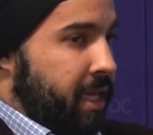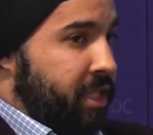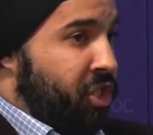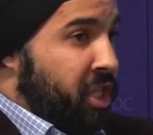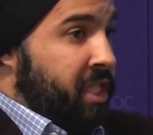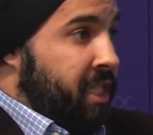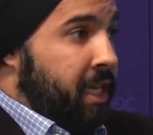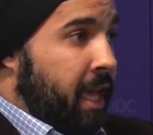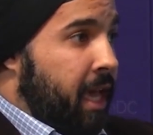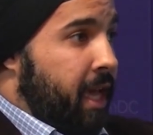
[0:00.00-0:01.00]
Just
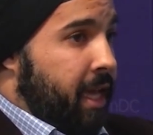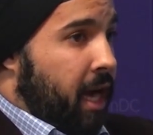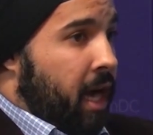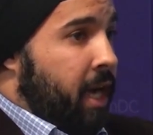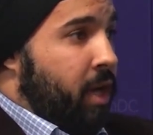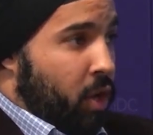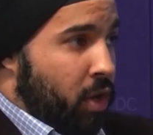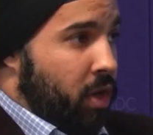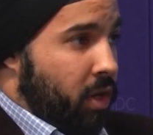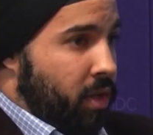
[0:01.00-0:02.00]
today, I
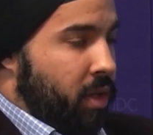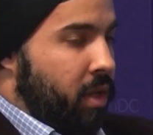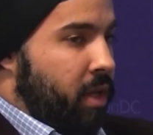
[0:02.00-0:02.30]
heard